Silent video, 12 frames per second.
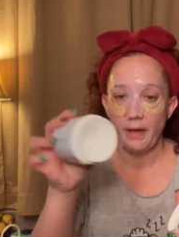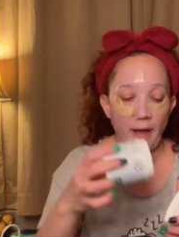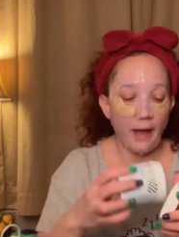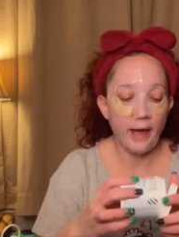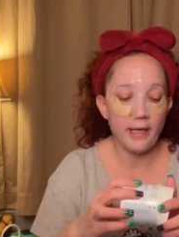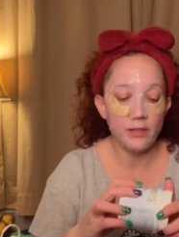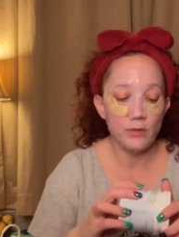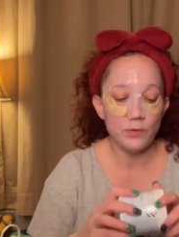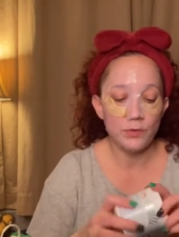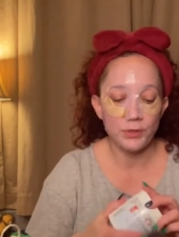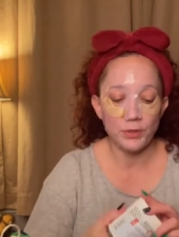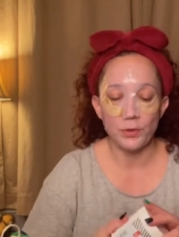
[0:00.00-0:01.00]
I
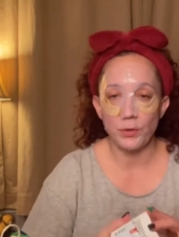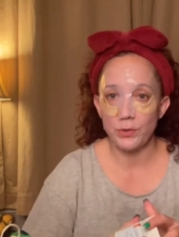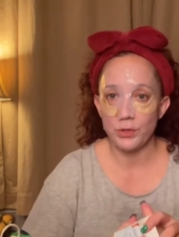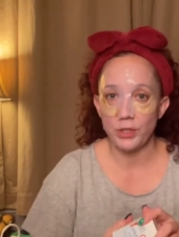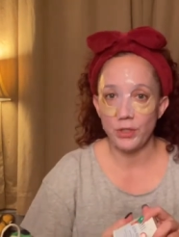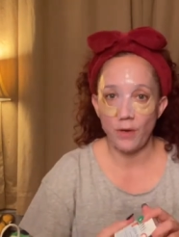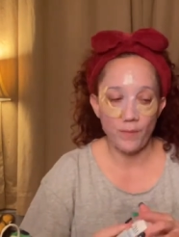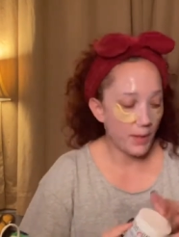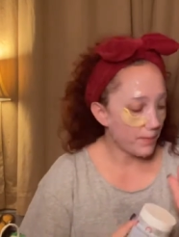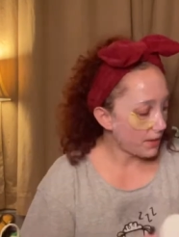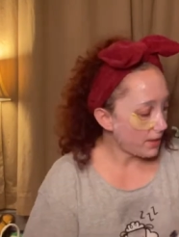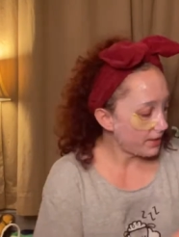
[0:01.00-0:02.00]
use lotion on my
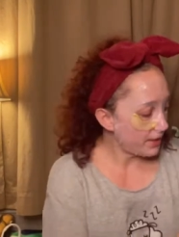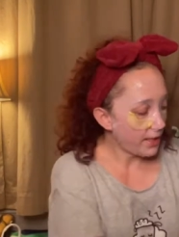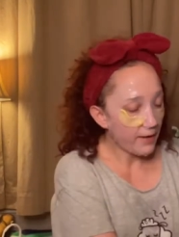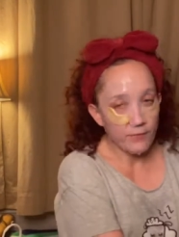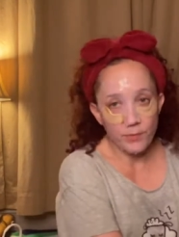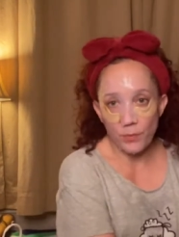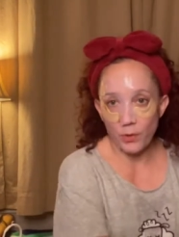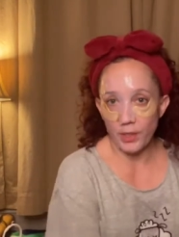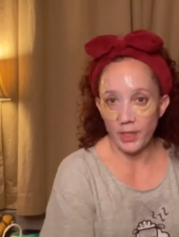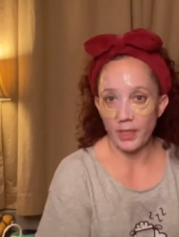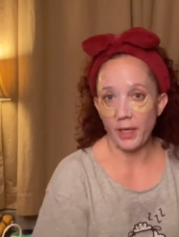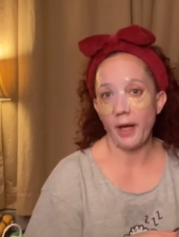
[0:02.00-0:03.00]
body every
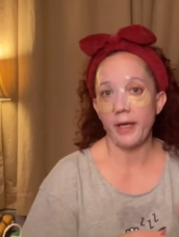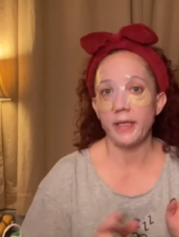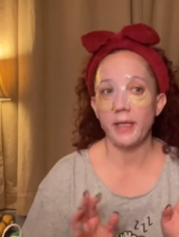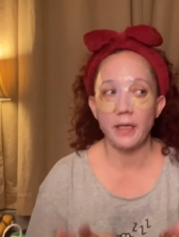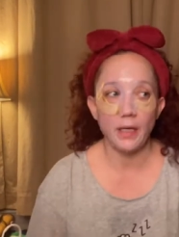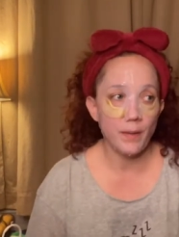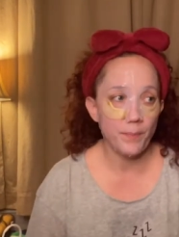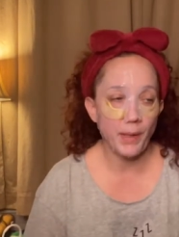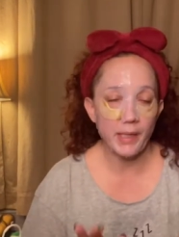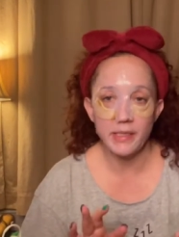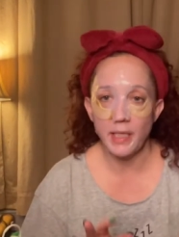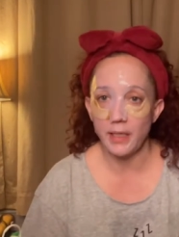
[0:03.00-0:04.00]
morning. I get up,
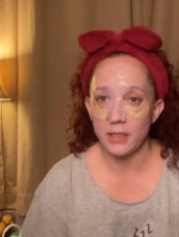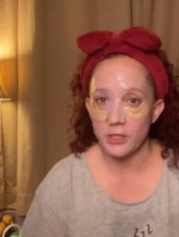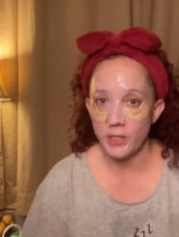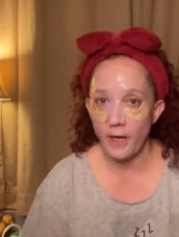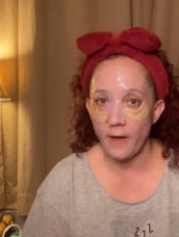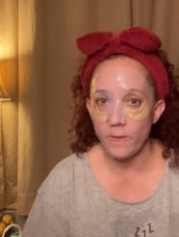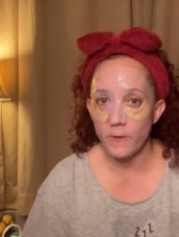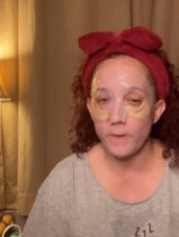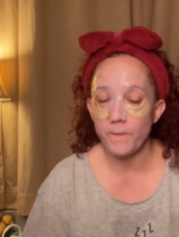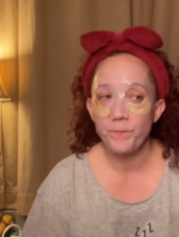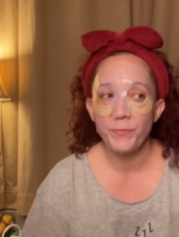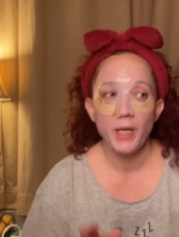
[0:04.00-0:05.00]
I take a shower,
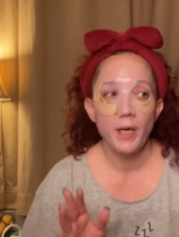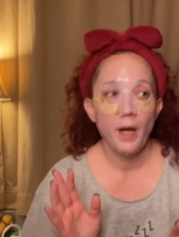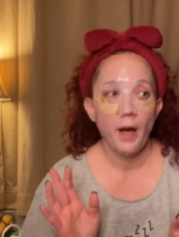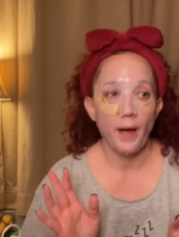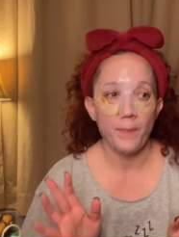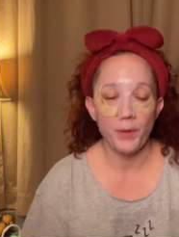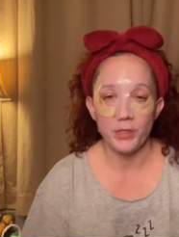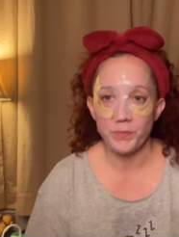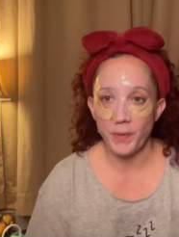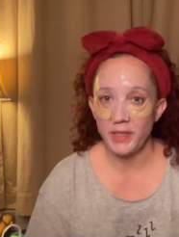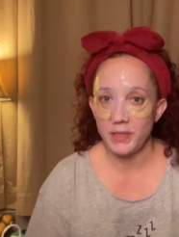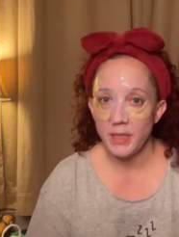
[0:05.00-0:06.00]
I brush
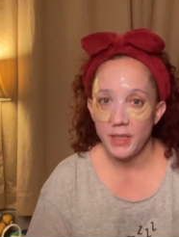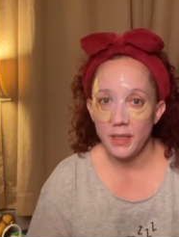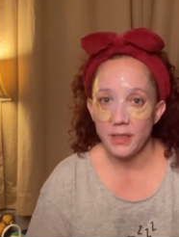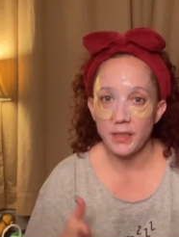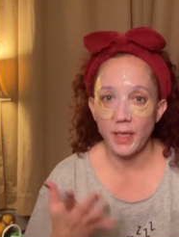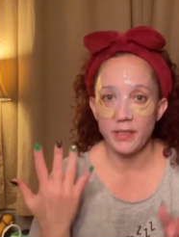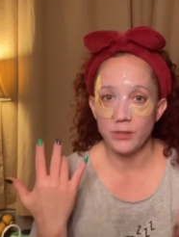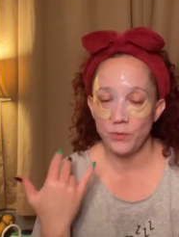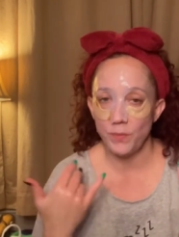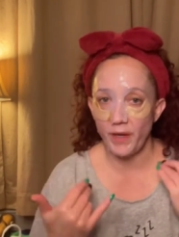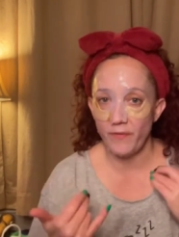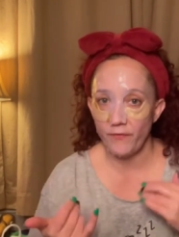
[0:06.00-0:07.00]
my teeth, I do
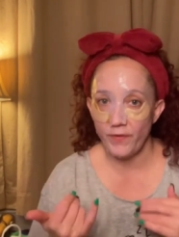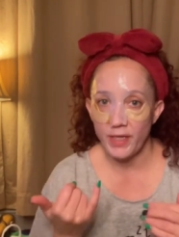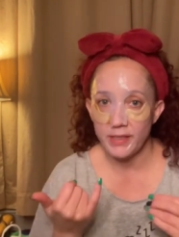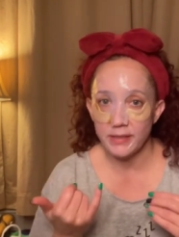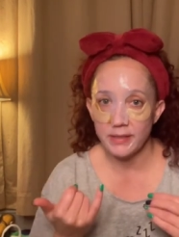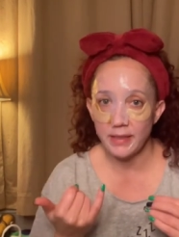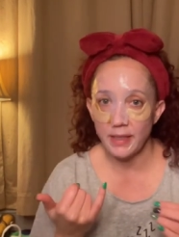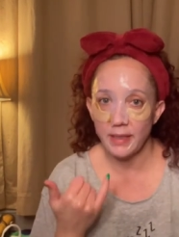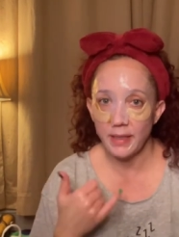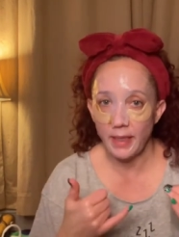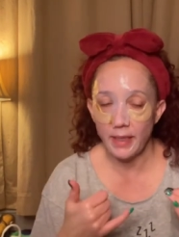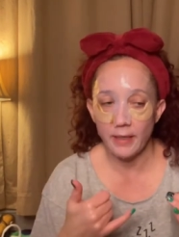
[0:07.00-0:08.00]
my face
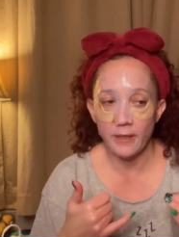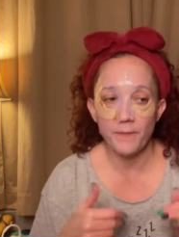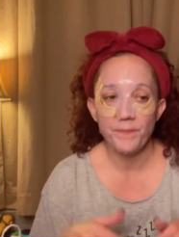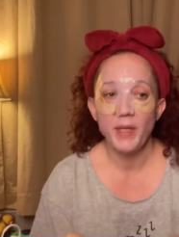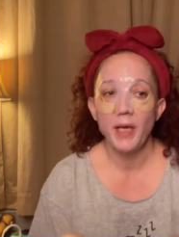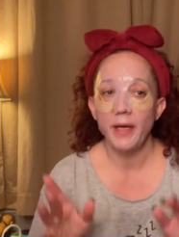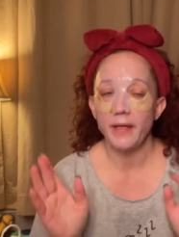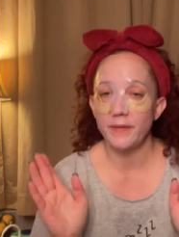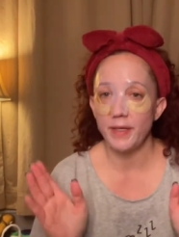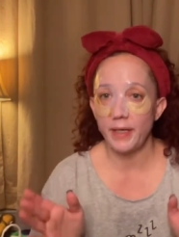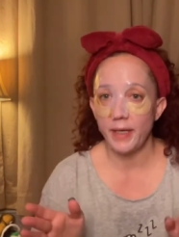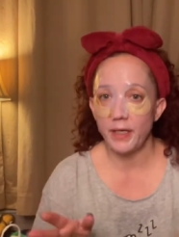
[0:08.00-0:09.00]
skincare, and
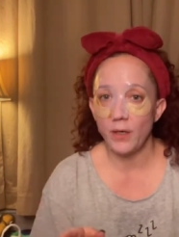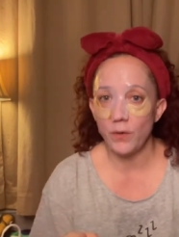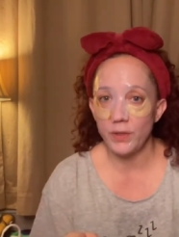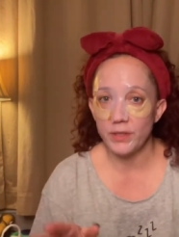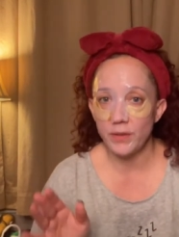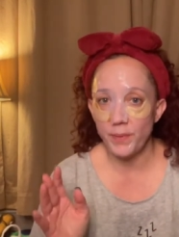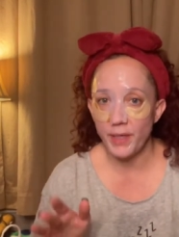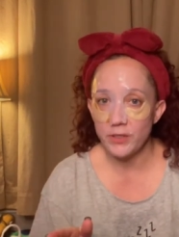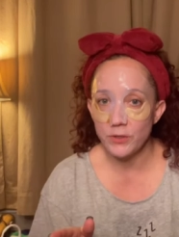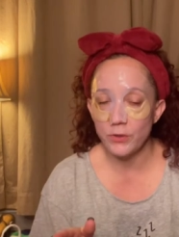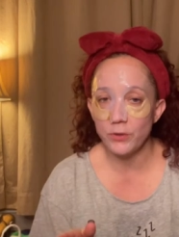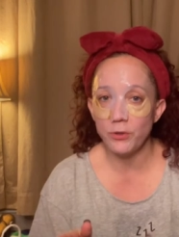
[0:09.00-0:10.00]
then I go in the
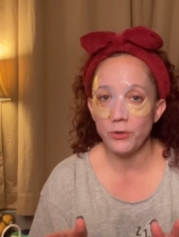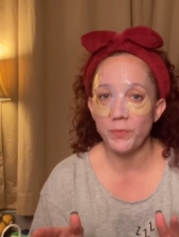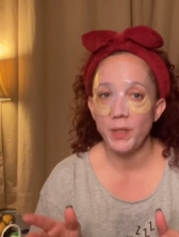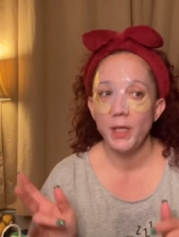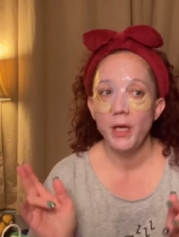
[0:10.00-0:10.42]
bedroom.